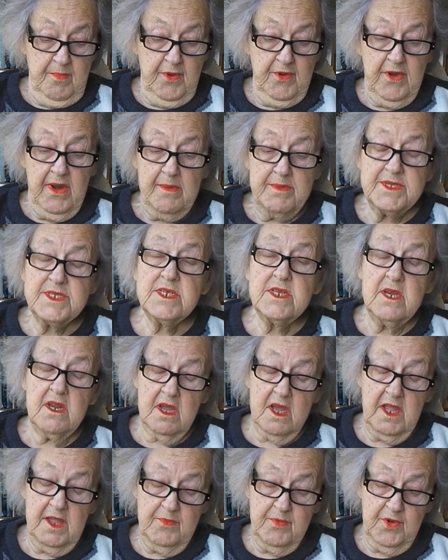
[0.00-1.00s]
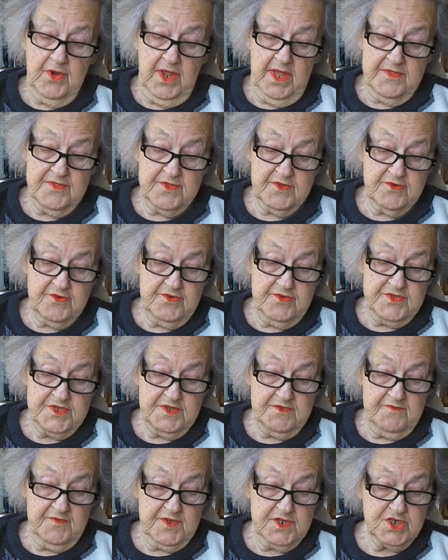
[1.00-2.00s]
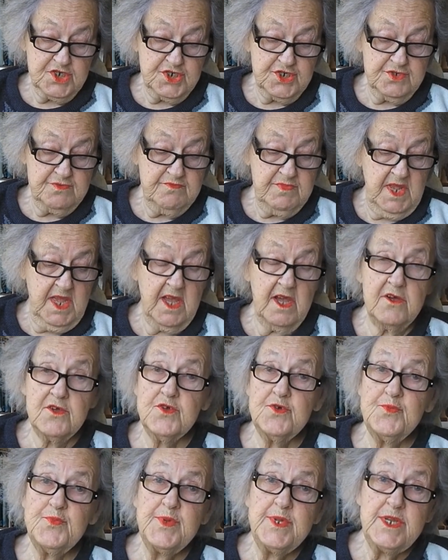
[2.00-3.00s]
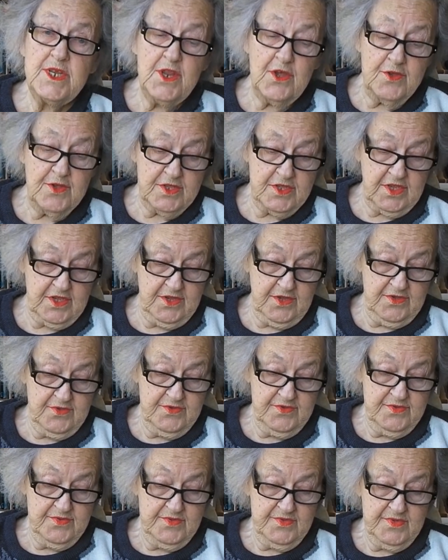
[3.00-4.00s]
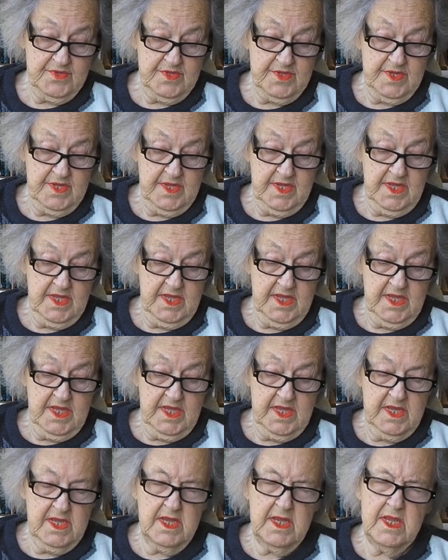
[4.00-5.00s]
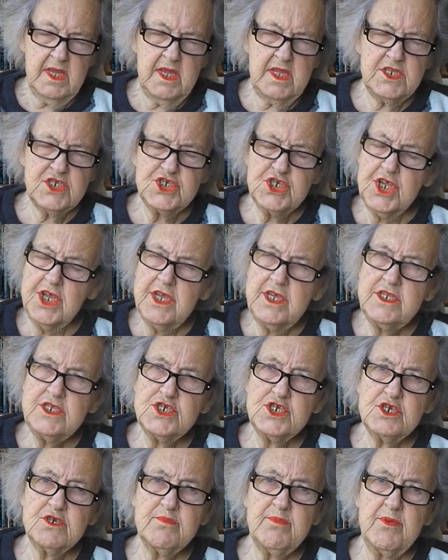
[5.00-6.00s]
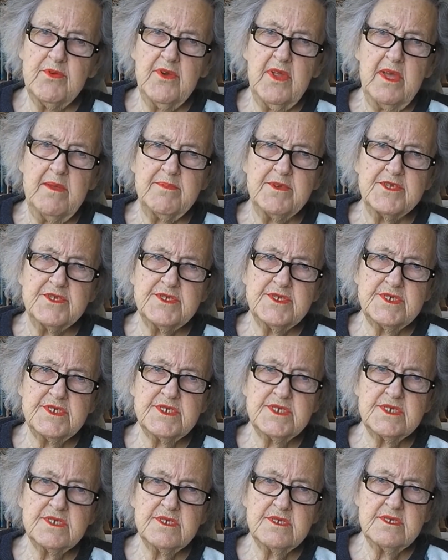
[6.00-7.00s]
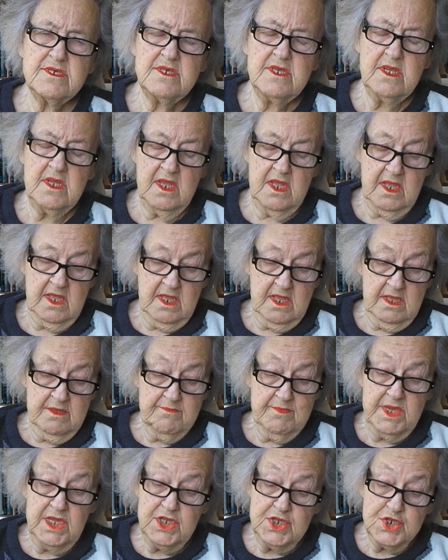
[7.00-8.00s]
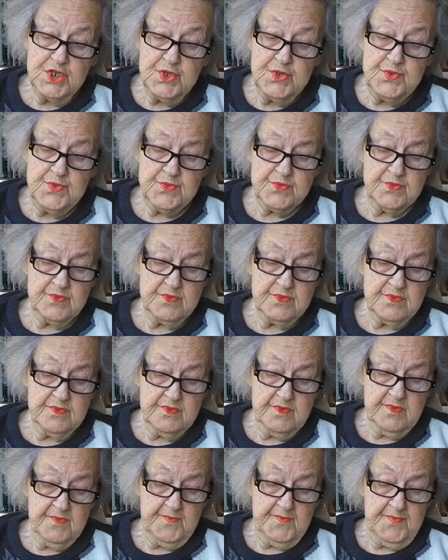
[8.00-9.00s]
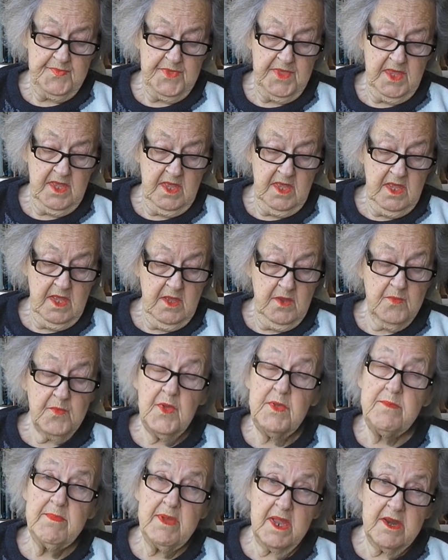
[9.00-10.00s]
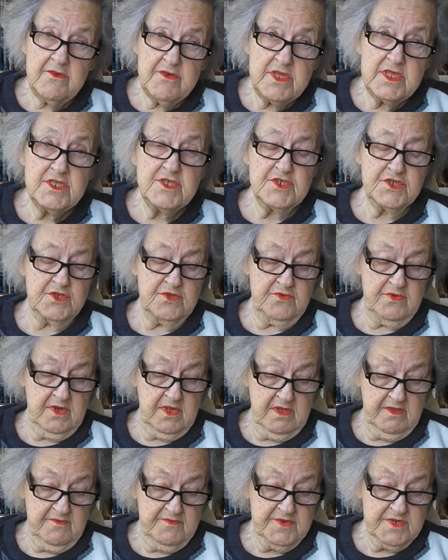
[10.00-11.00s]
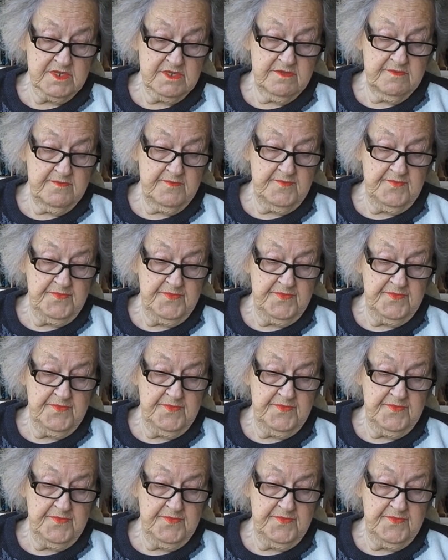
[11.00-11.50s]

Barabbas and I were at the crucifixion. How could we not go? It changed Barabbas. Me too. We married soon after.